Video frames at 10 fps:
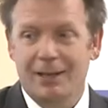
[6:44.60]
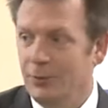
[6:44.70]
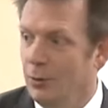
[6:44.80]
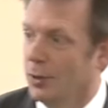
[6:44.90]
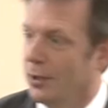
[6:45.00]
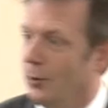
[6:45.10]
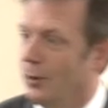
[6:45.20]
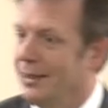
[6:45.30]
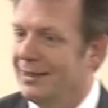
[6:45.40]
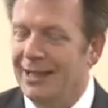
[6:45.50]
if you look at
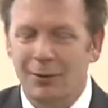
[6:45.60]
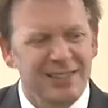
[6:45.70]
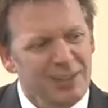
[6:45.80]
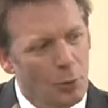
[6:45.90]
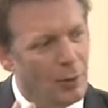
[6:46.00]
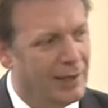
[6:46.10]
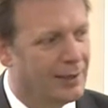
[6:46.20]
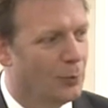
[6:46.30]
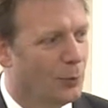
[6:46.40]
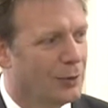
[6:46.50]
Dolly, there is no right
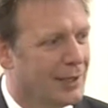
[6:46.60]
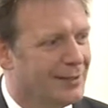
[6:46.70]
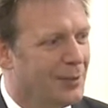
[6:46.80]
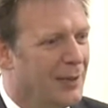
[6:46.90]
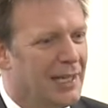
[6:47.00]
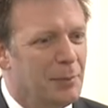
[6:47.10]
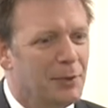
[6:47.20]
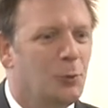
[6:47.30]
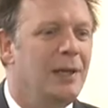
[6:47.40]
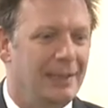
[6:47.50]
and wrong. There is something in
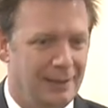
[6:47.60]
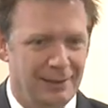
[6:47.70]
between.